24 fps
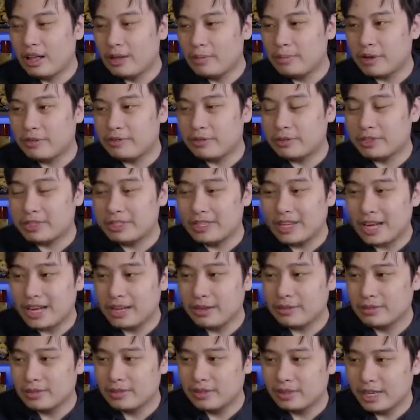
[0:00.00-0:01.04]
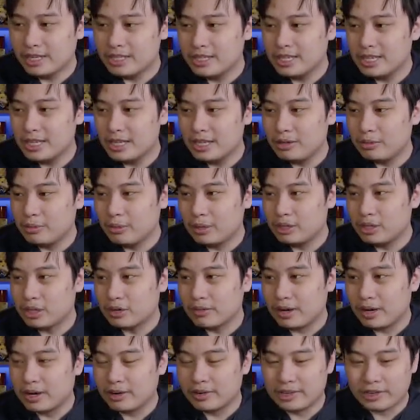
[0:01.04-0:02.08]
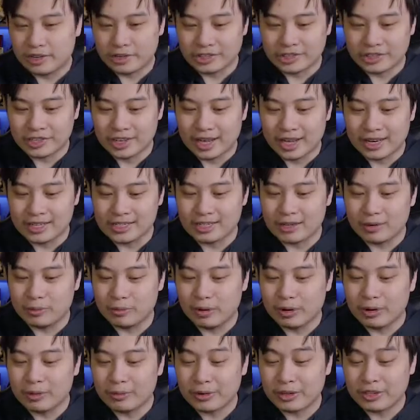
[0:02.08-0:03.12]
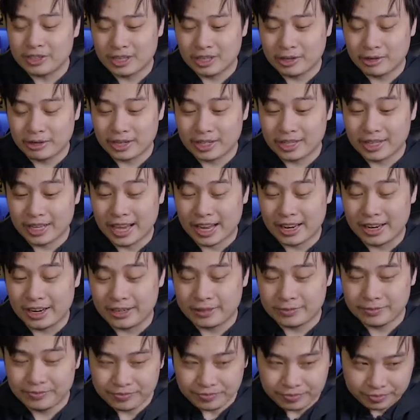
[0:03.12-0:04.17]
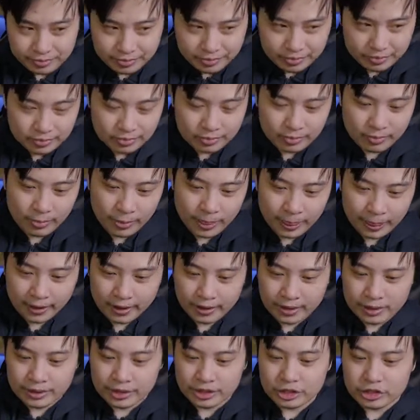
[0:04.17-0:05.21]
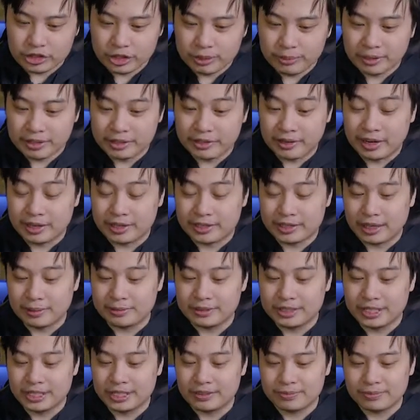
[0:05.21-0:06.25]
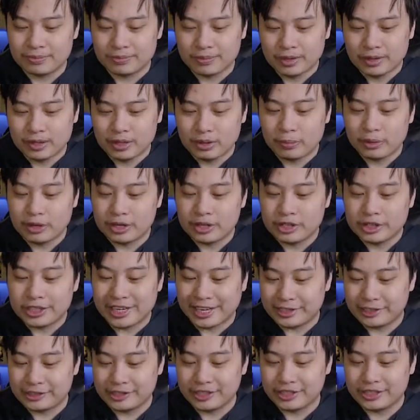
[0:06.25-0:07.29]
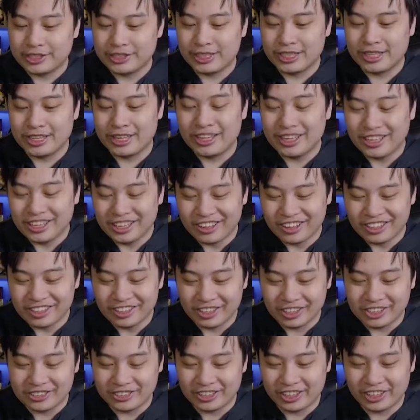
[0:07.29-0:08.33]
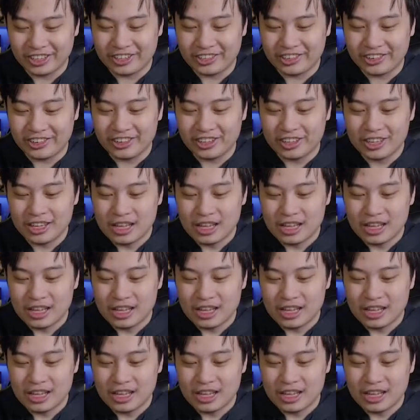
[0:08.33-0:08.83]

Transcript: But for today, let's see what the grand creators can get us and what we're trying to get here. There are three brand new archetypes here. The Water Enchantress, it looks really cool.